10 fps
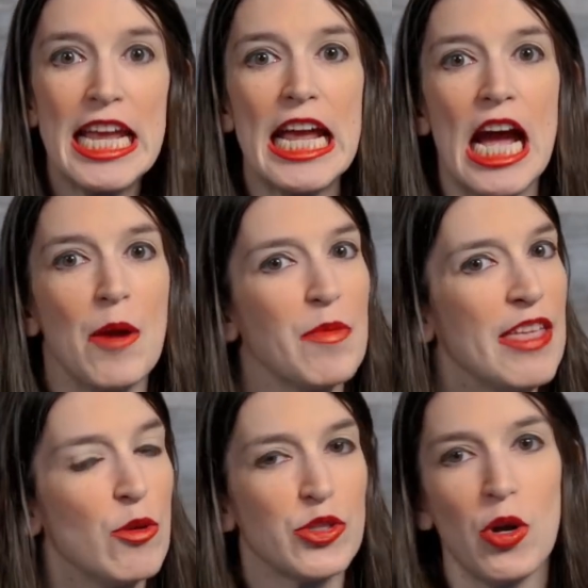Um,
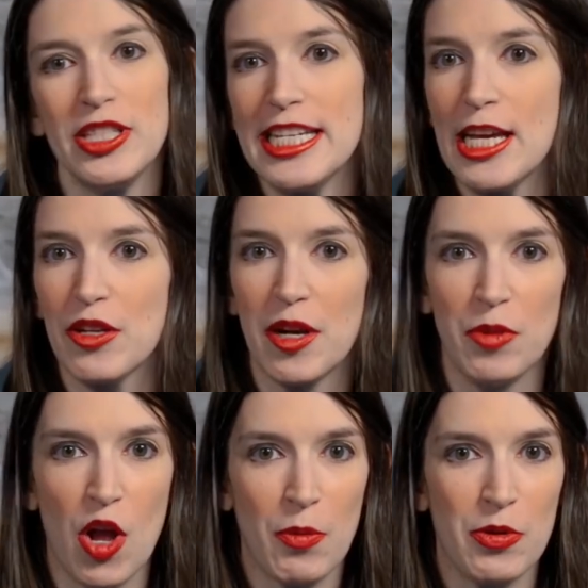and those are all detailed in a
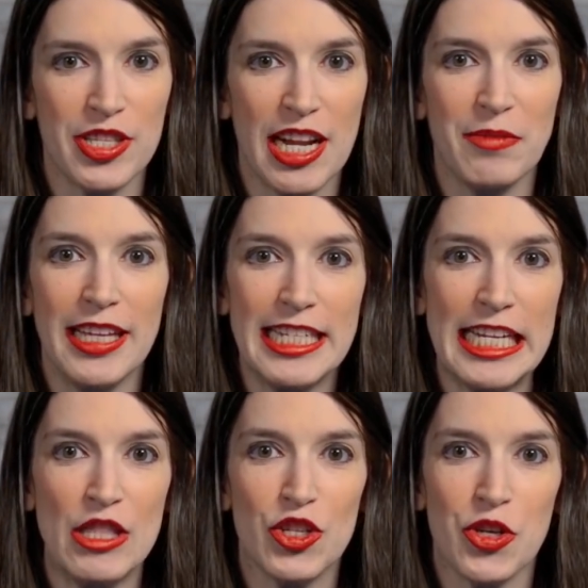blog post that I've linked
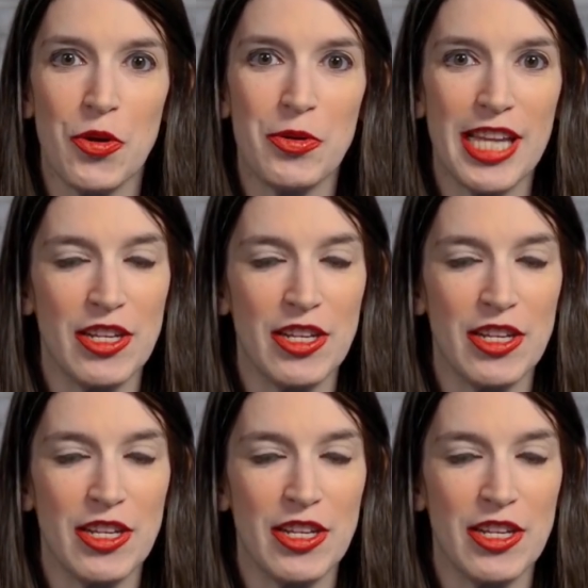in the show notes and